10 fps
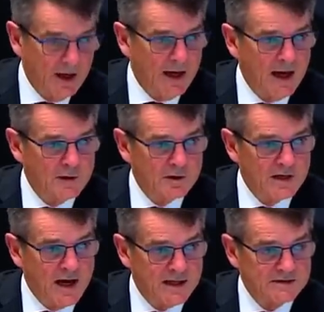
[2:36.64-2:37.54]

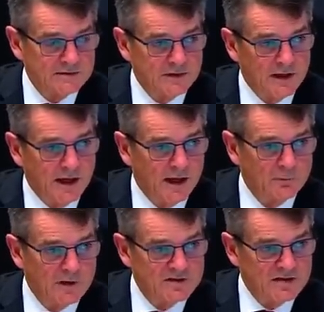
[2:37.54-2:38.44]
108
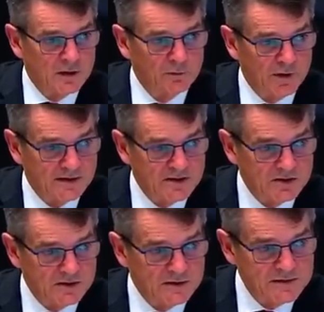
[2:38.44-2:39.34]
registered health
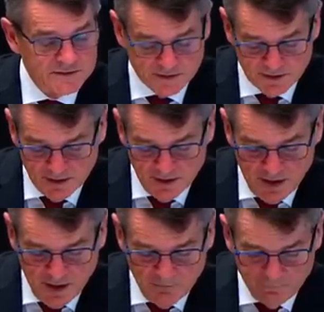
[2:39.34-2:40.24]
practitioners
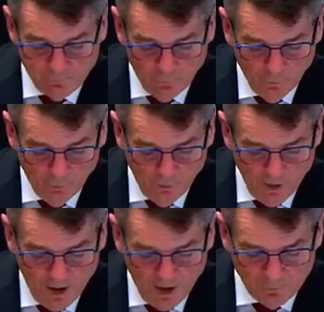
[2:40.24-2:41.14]
for
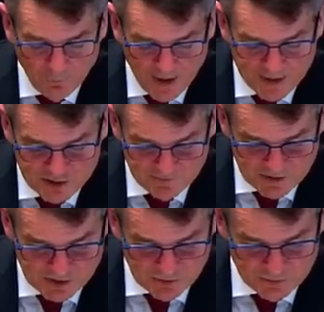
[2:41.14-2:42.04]
a range of
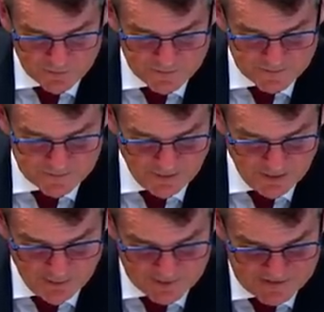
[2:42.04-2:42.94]
issues, and
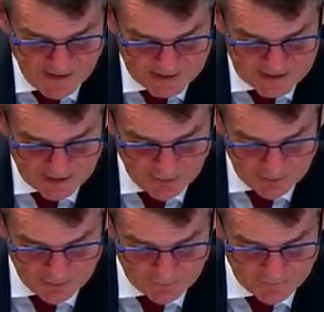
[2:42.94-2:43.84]
I was starting to tell
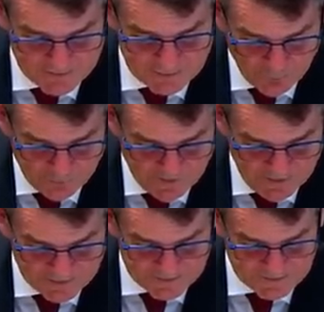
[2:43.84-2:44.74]
you the sort of
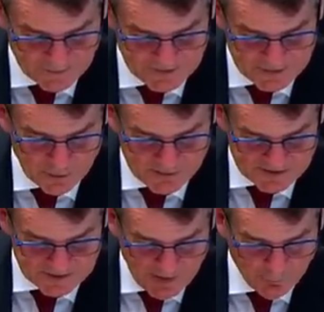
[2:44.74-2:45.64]
things, because it's not
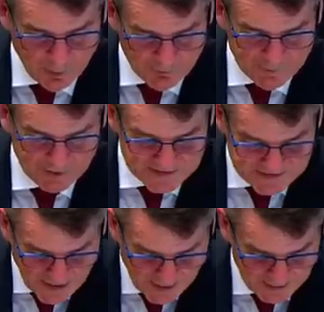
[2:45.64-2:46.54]
just about what people are
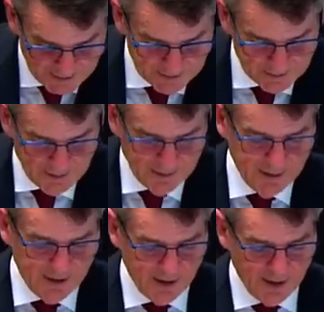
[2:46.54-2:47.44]
saying,
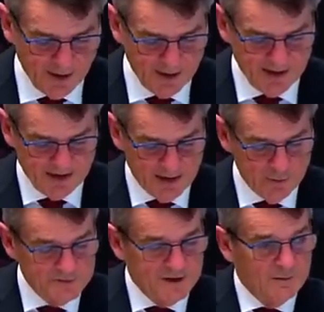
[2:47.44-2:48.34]
it can
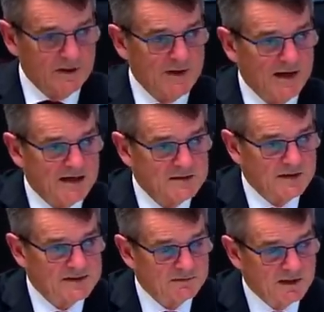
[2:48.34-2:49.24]
also be about
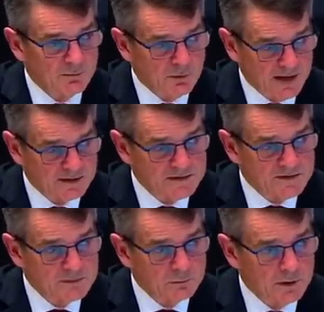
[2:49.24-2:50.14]
aspects of their practice
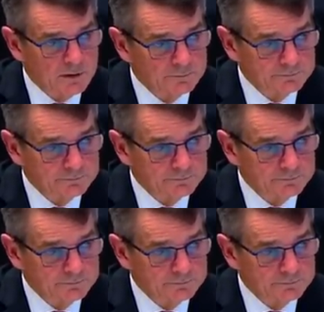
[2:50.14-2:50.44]
as well.